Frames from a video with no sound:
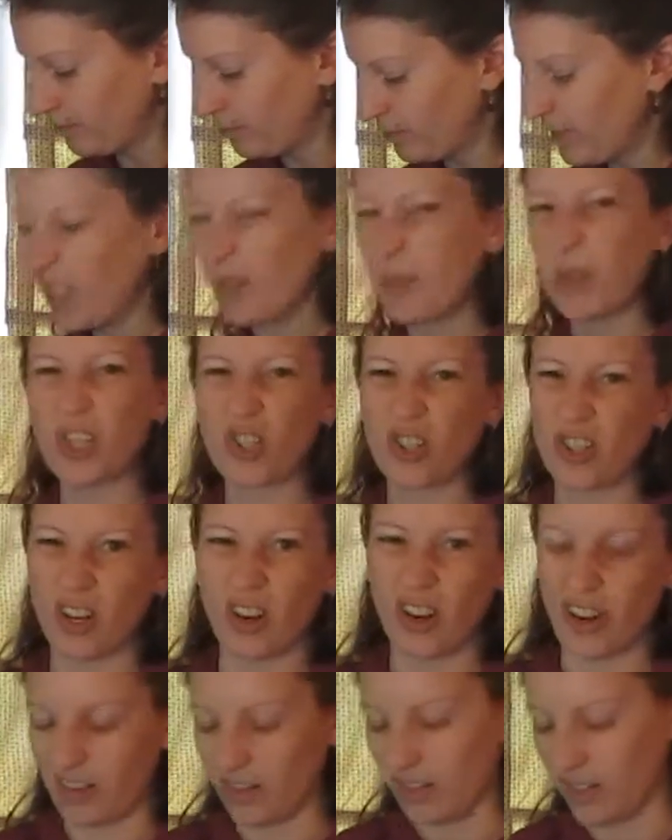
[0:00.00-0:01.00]
You know, make sure
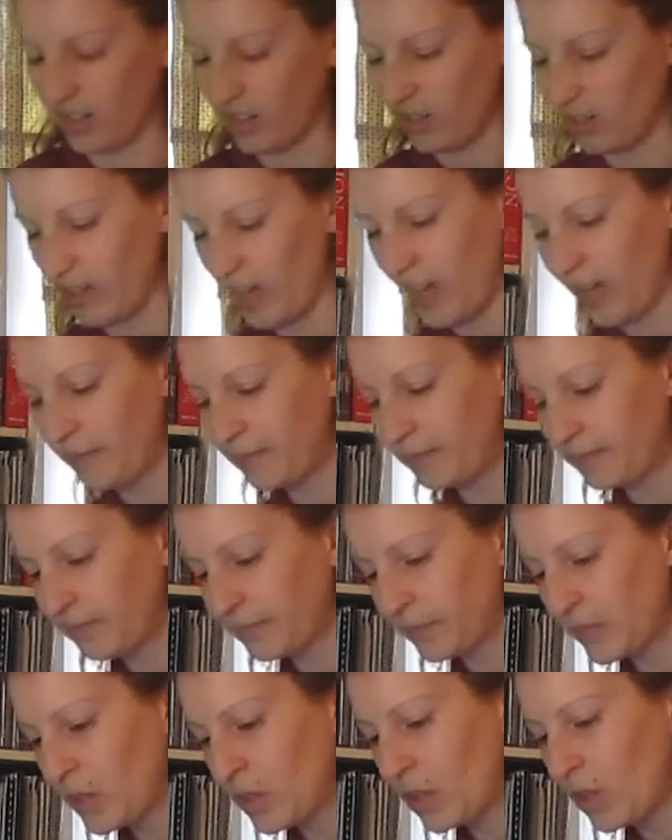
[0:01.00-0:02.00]
your iron doesn't do that.
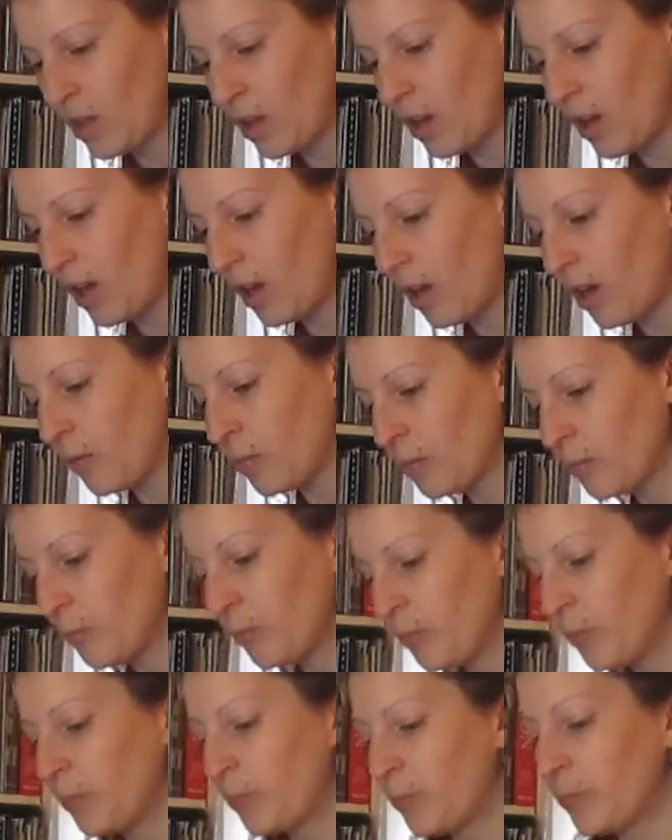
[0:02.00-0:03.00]

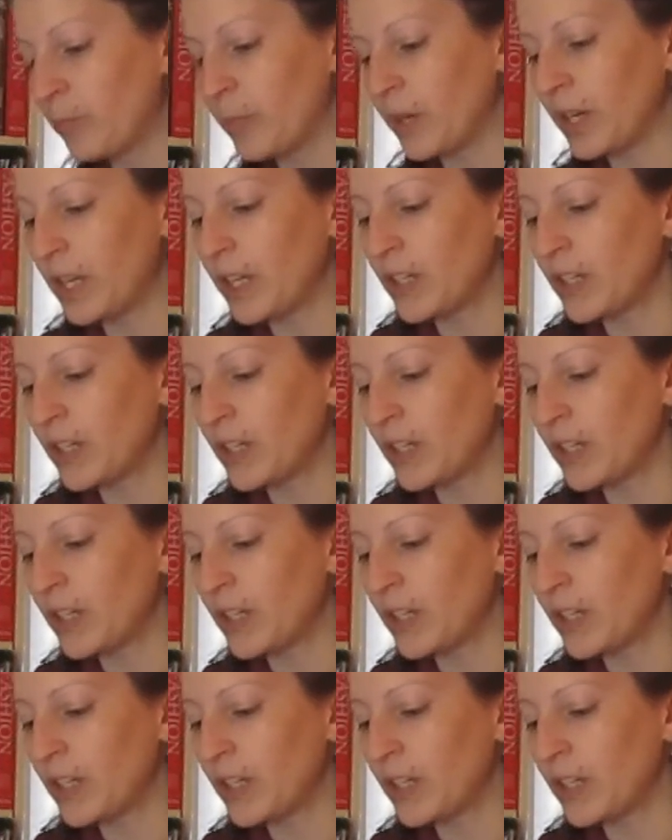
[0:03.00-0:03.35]
But